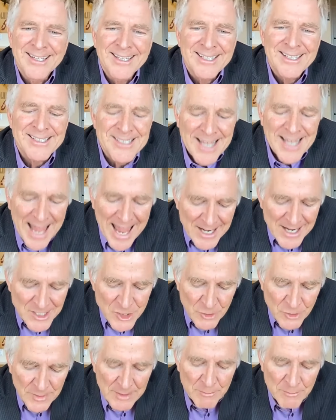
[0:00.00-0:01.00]
is
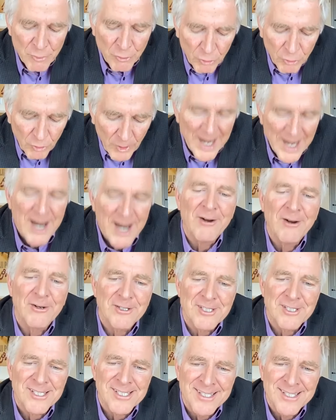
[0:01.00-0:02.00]
answering
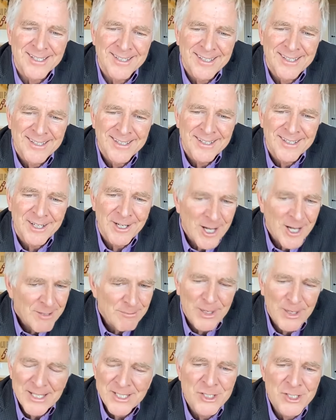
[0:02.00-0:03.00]
prayers. God
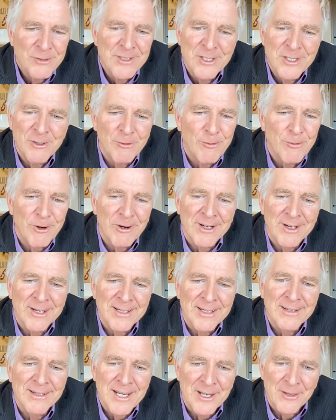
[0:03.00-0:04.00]
bless you in your work,
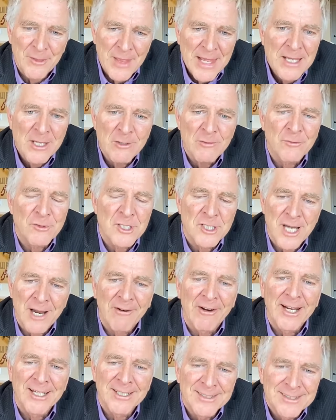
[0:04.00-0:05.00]
and thank you for
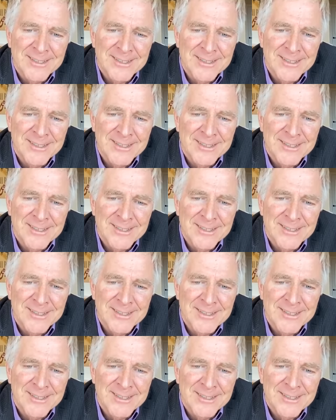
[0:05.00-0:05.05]
sharing.